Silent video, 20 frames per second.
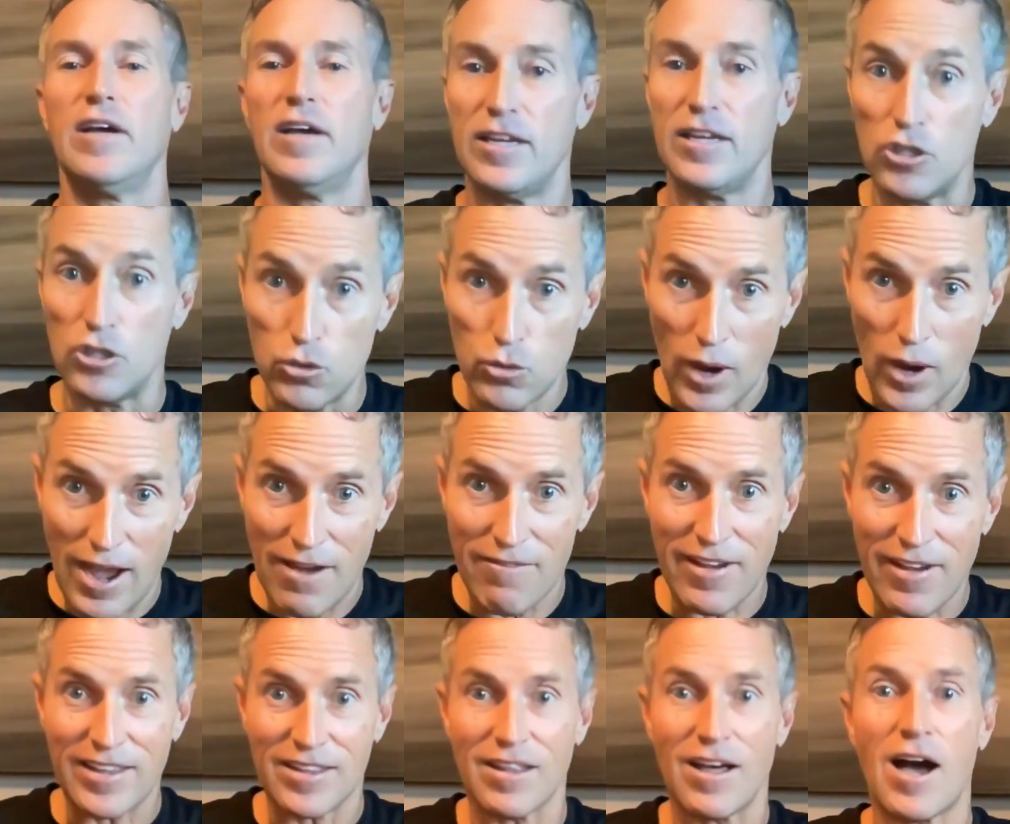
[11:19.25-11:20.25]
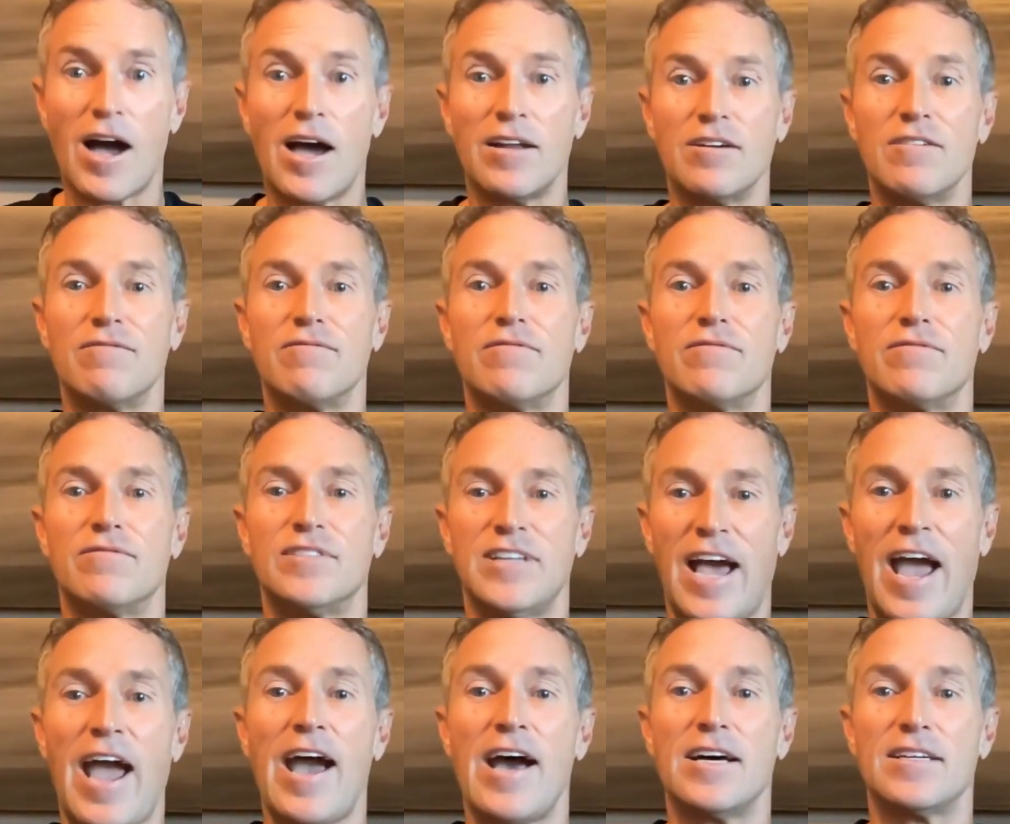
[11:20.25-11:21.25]
You have a lot of
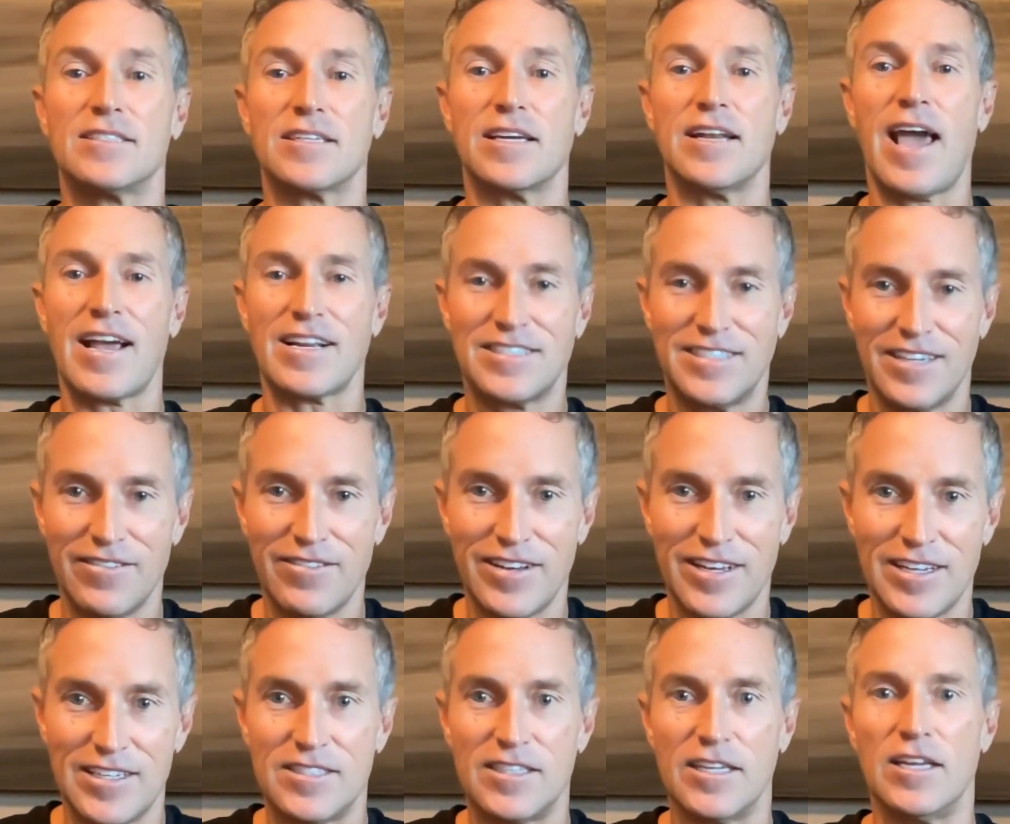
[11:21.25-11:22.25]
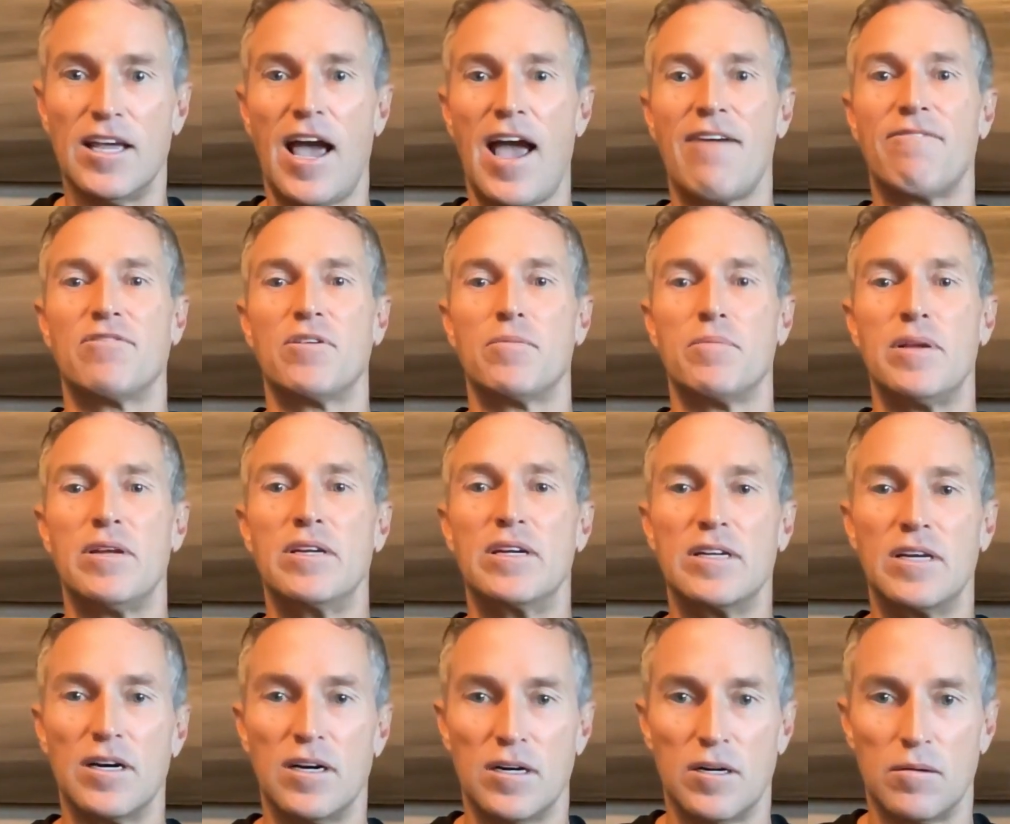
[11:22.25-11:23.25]
tasks and activities that have to be
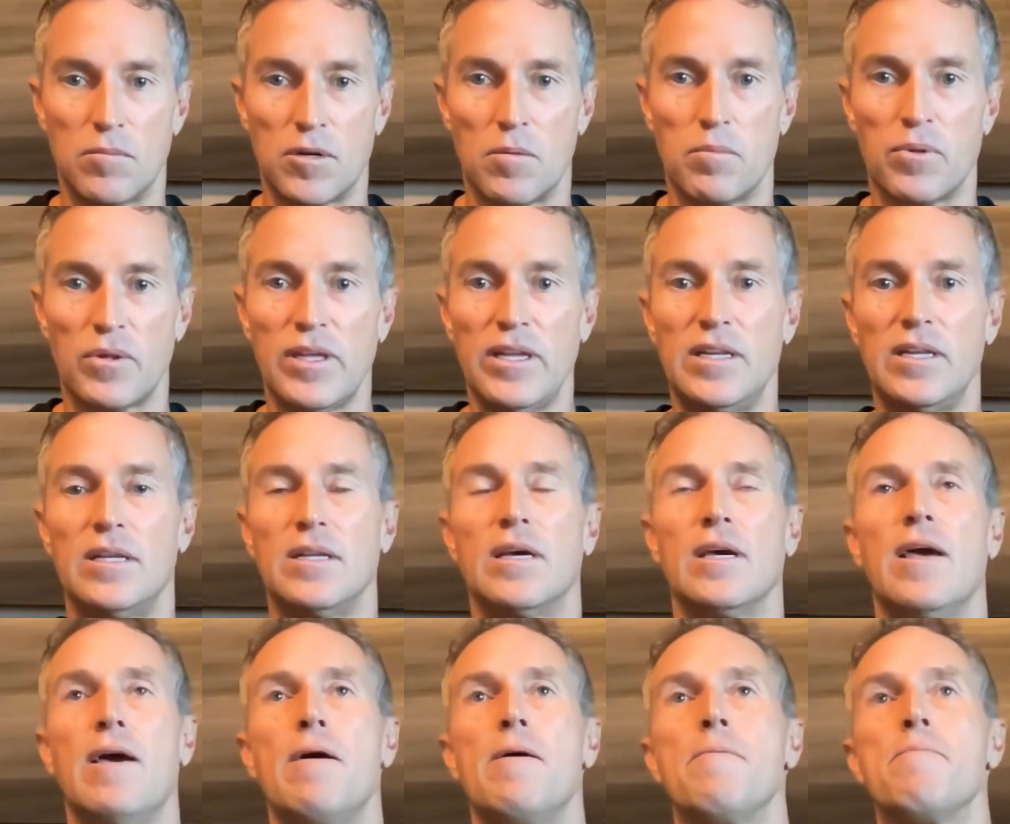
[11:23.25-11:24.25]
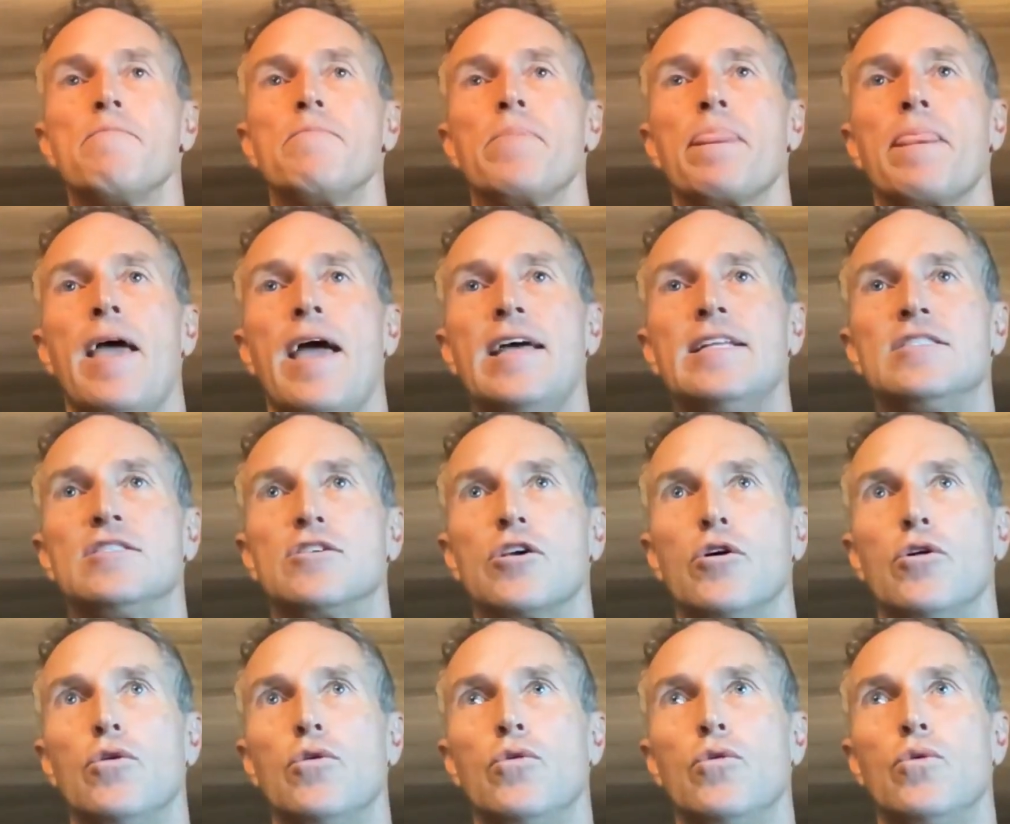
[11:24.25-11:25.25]
completed. And
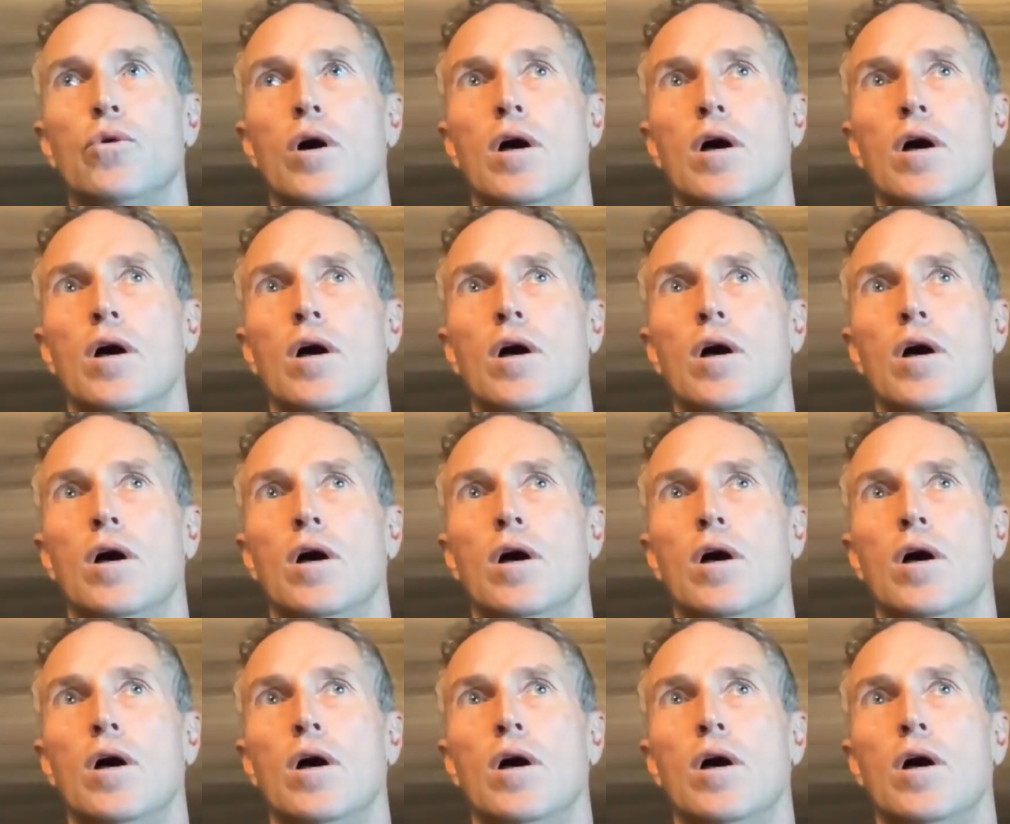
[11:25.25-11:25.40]
so